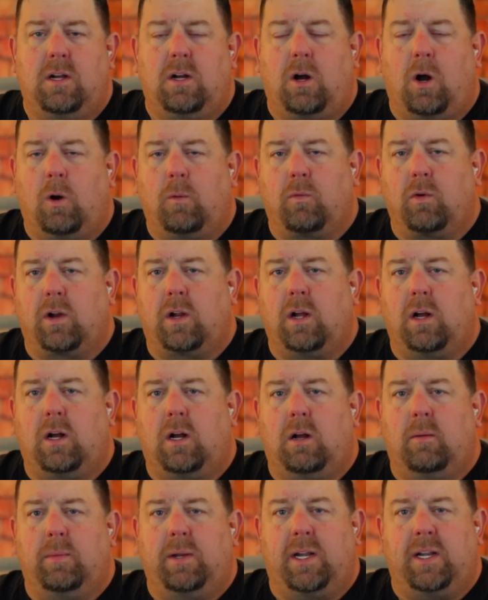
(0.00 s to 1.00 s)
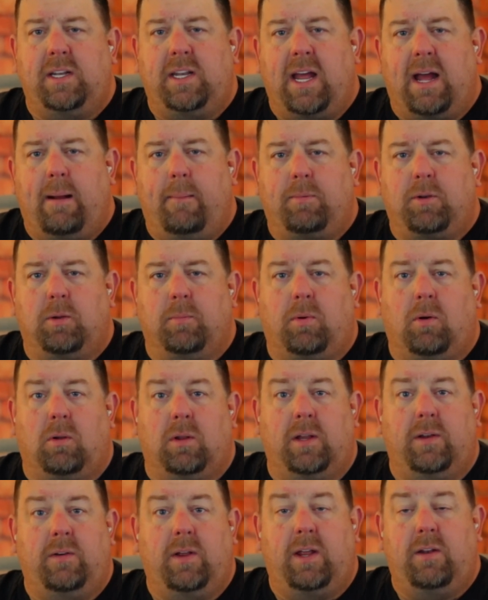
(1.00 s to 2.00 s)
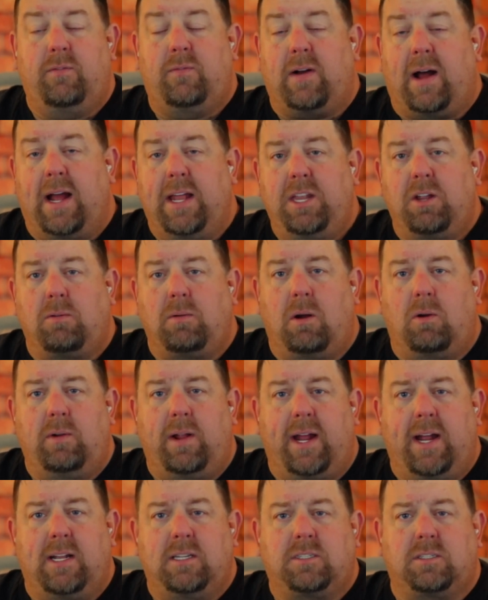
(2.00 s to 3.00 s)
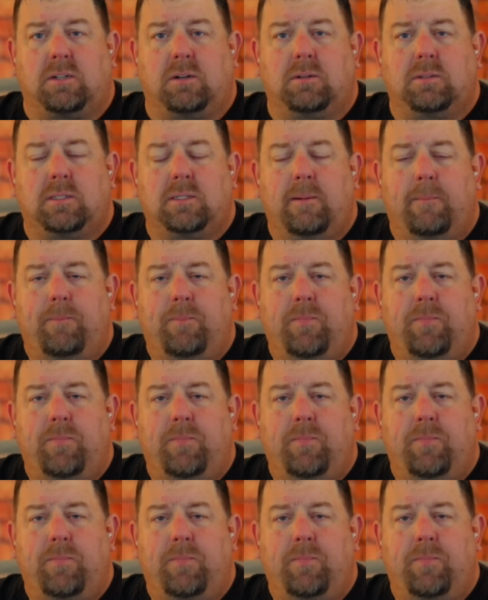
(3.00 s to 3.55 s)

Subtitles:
overcome and adaptable and find their own answers